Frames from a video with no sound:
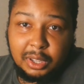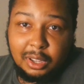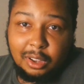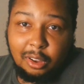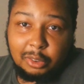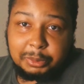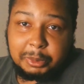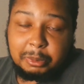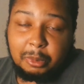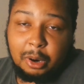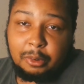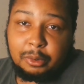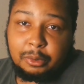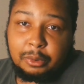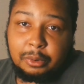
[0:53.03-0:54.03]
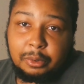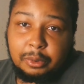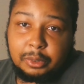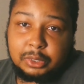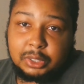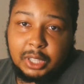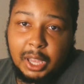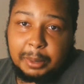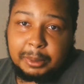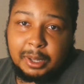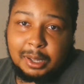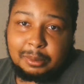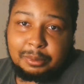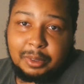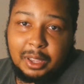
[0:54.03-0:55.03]
ultimate Marvel vs.
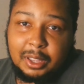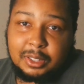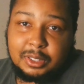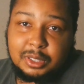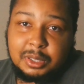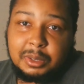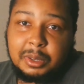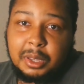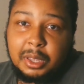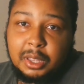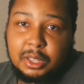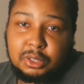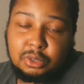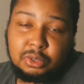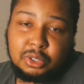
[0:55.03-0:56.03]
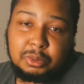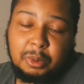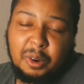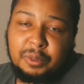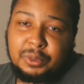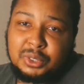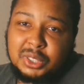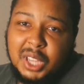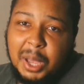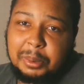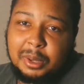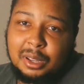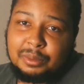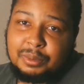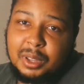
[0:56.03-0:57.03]
Capcom fans, hence or just Marvel vs.
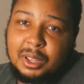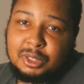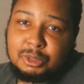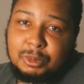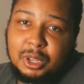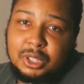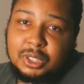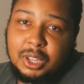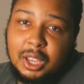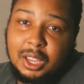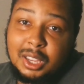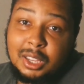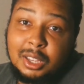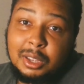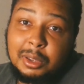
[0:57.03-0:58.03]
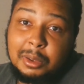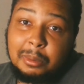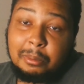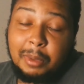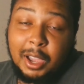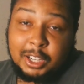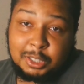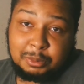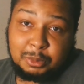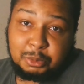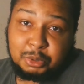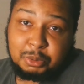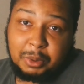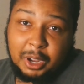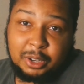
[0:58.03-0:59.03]
Capcom fans may say, maximum
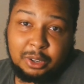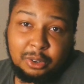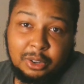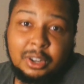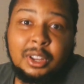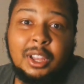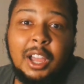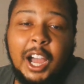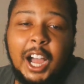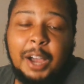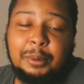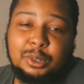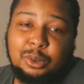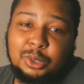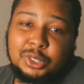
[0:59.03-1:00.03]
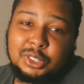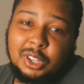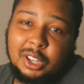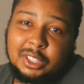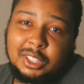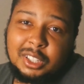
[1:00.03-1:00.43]
spider. I'm of course talking